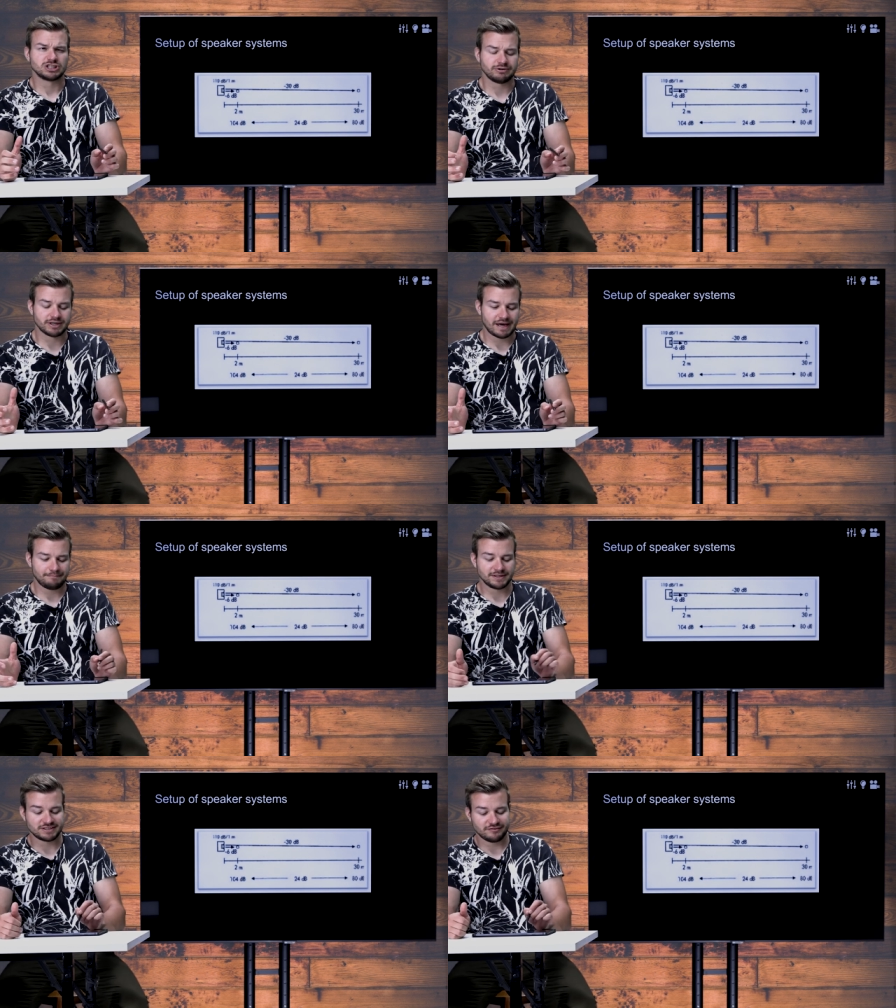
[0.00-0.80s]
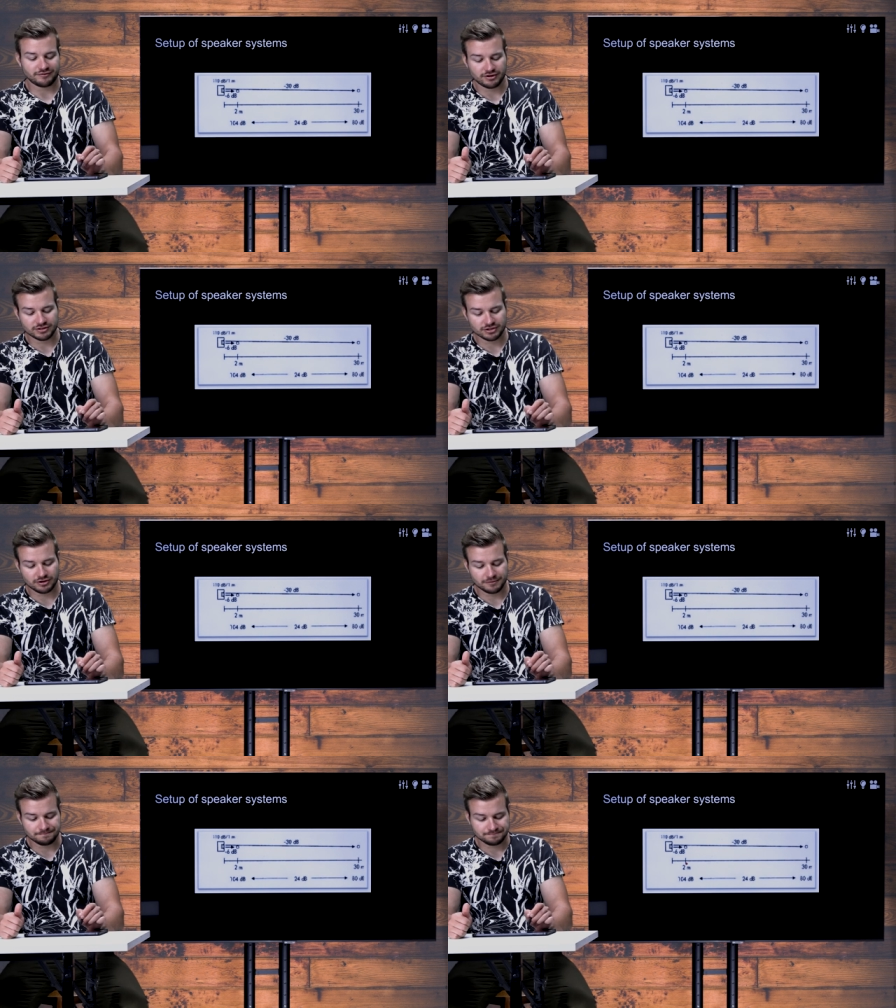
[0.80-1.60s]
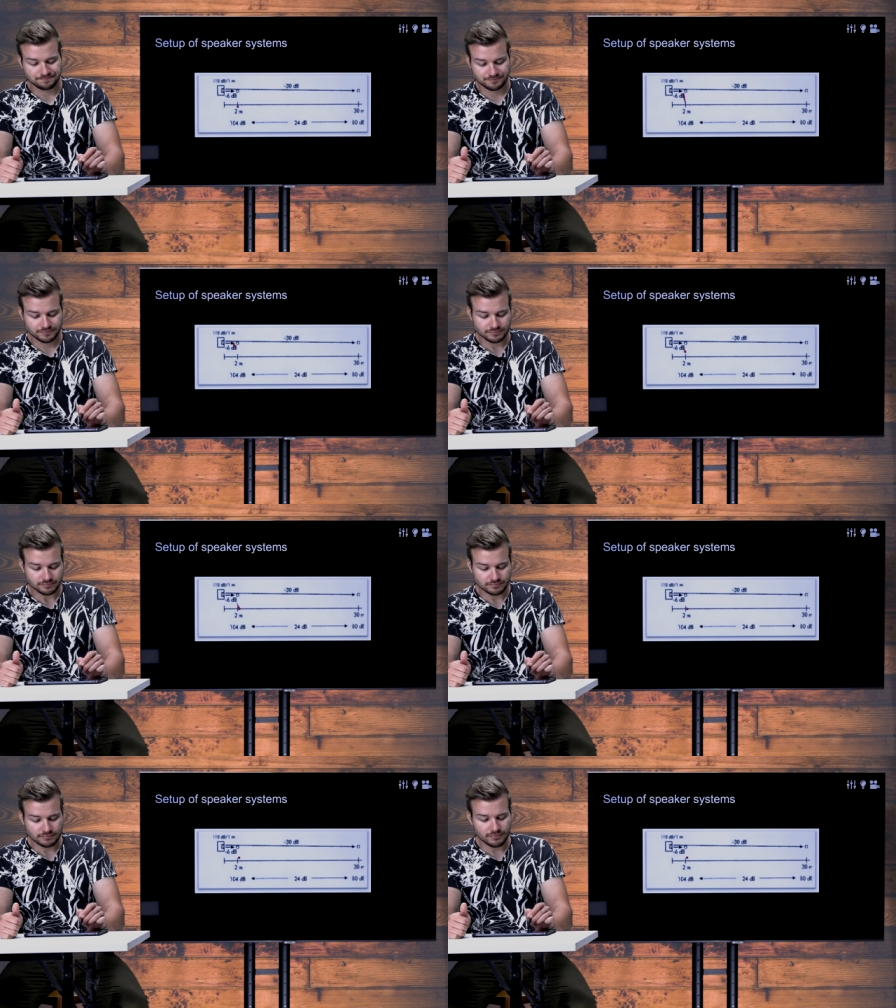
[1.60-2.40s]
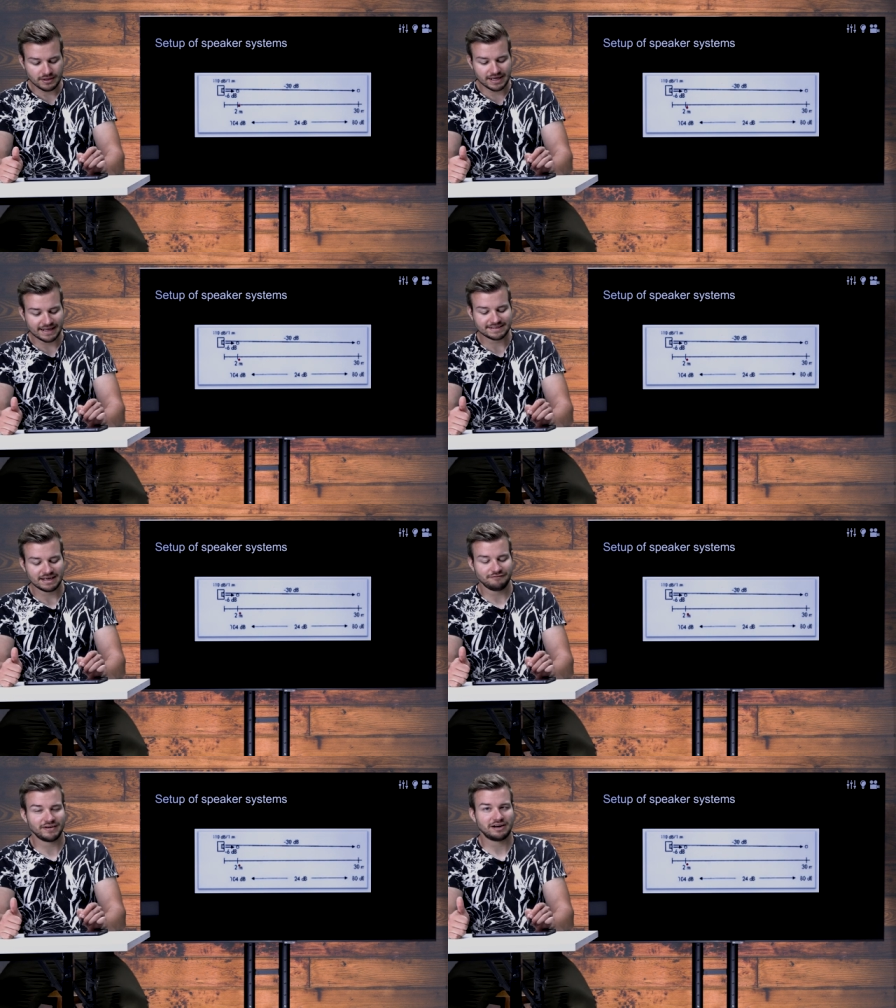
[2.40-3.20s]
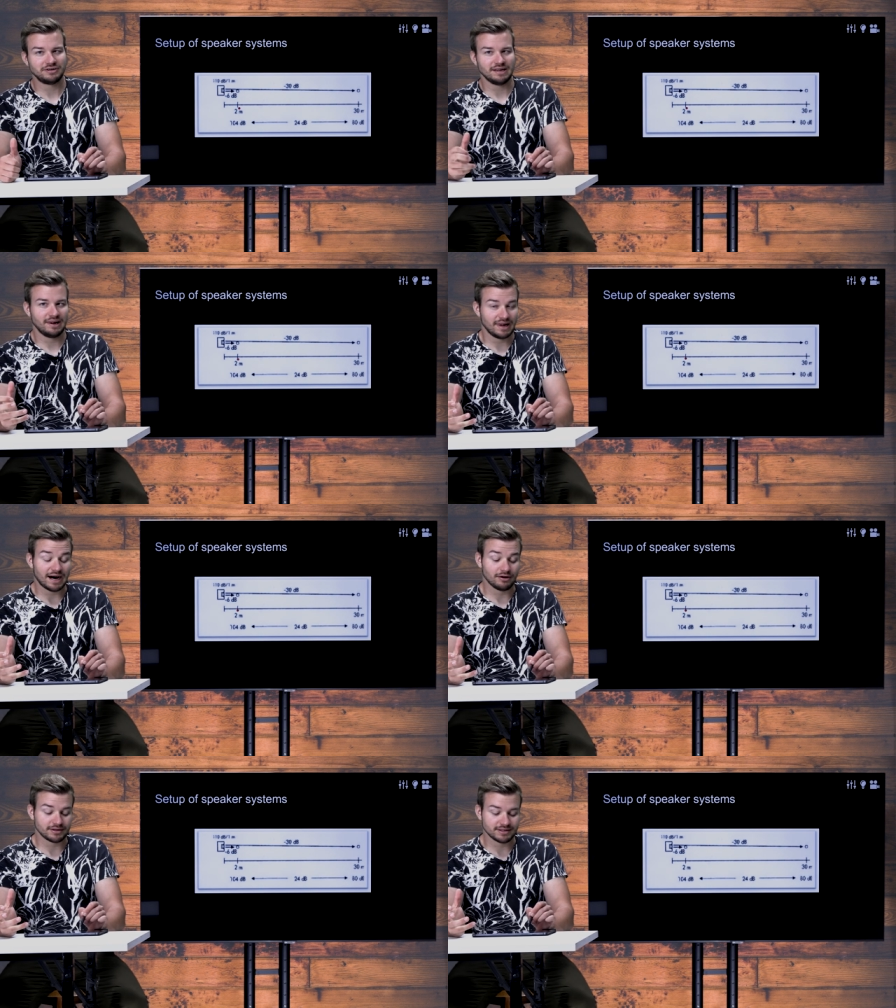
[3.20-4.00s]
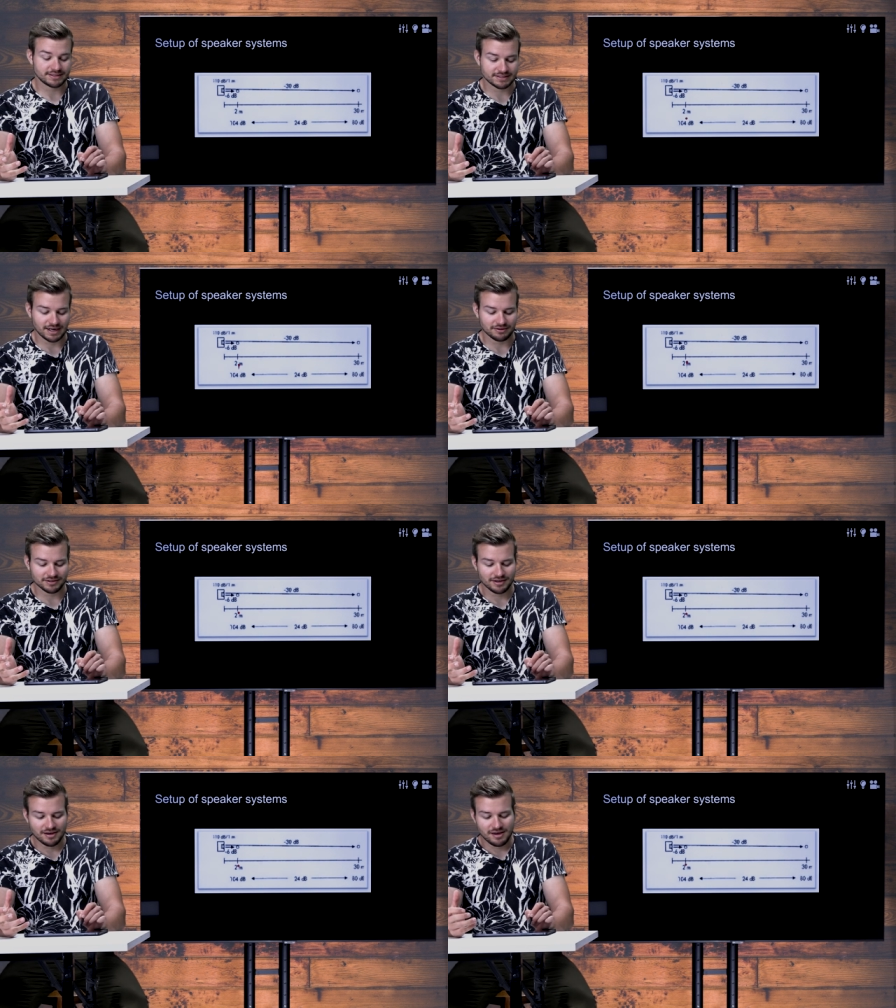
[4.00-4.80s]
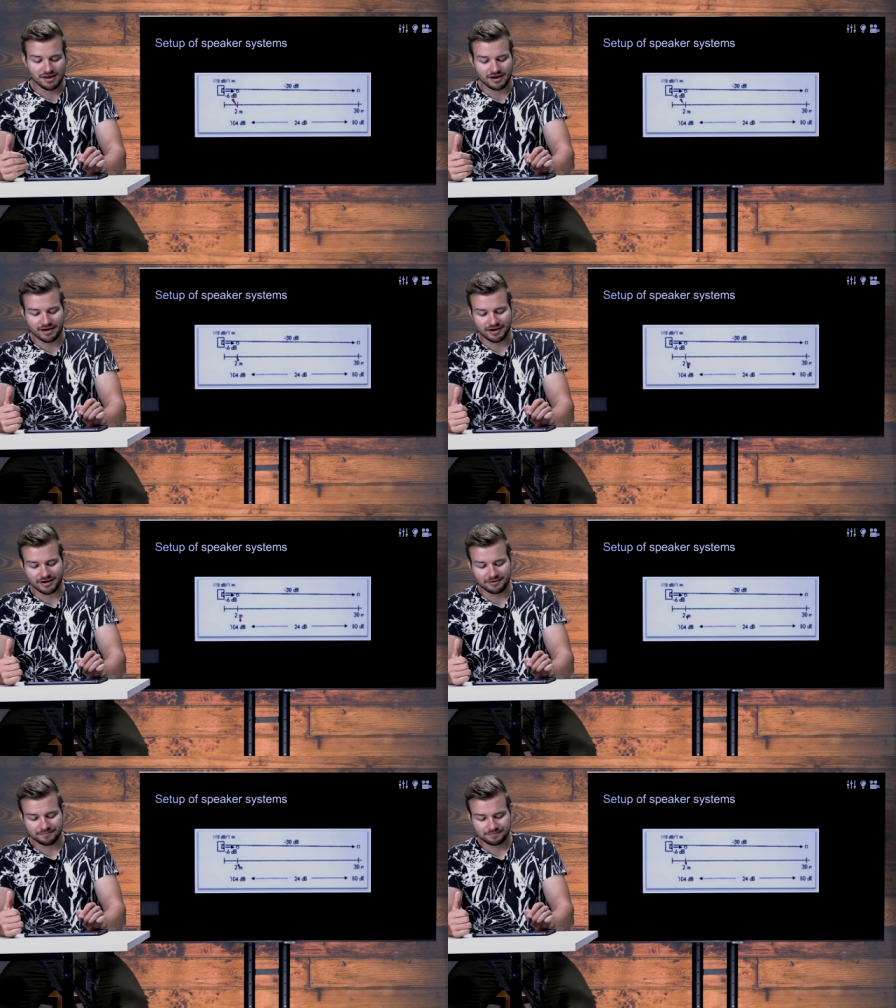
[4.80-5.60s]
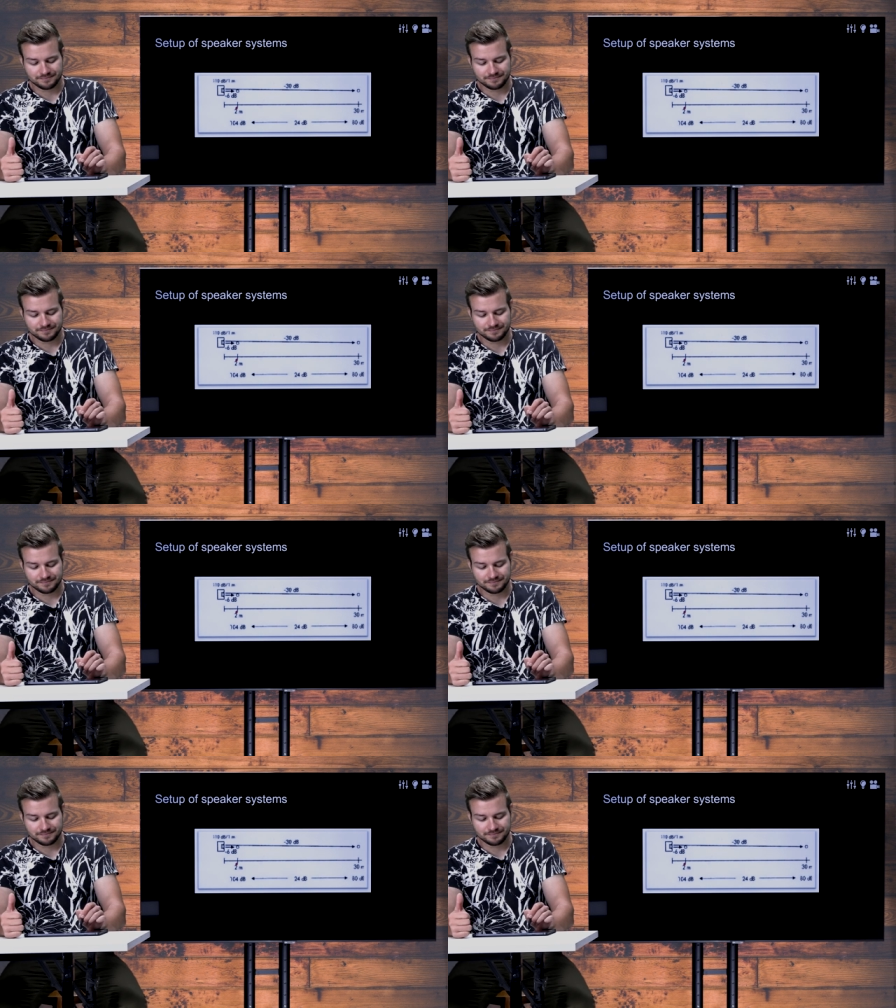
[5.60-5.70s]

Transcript: So what happens? The front row gets a very loud sound, uh,